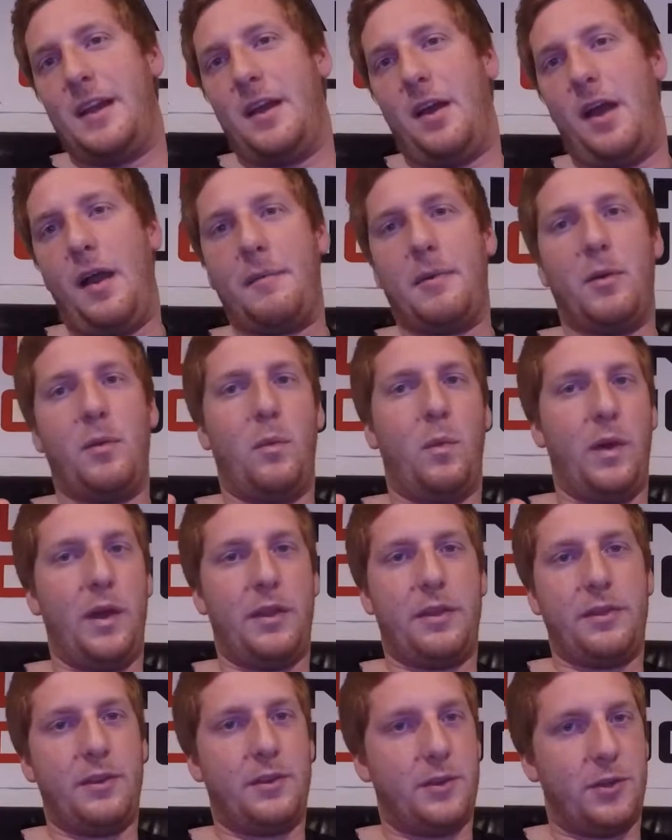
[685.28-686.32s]
I mean, with
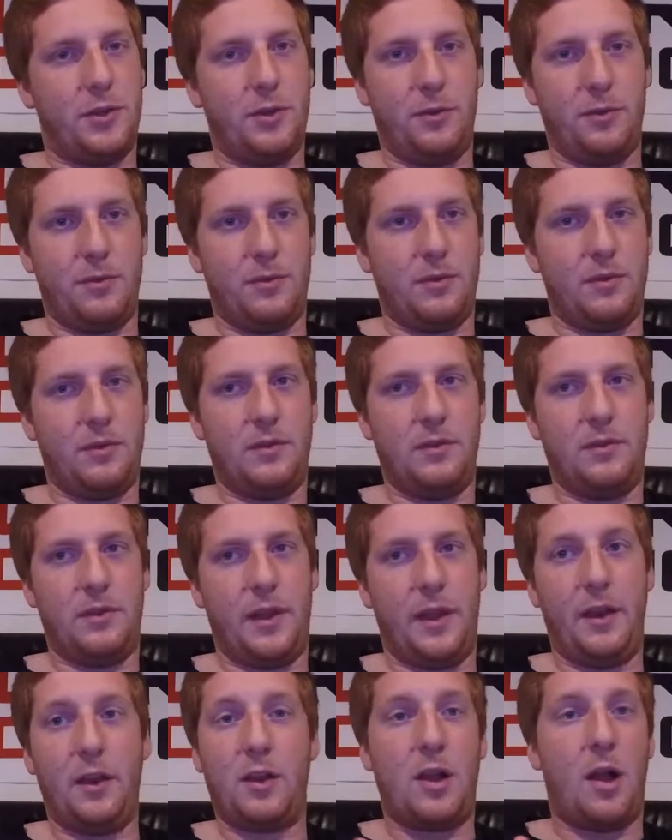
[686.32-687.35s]
the tune
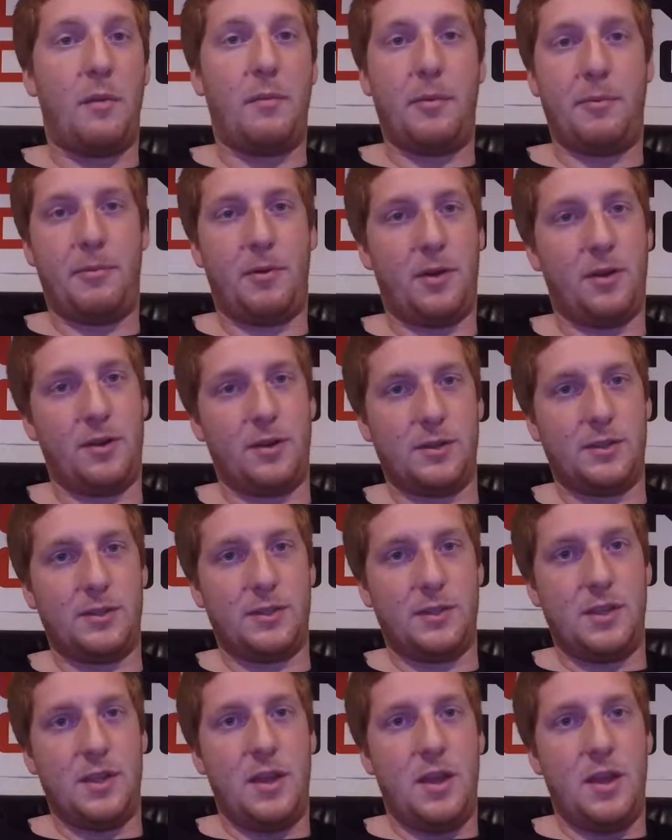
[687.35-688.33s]
and a couple parts,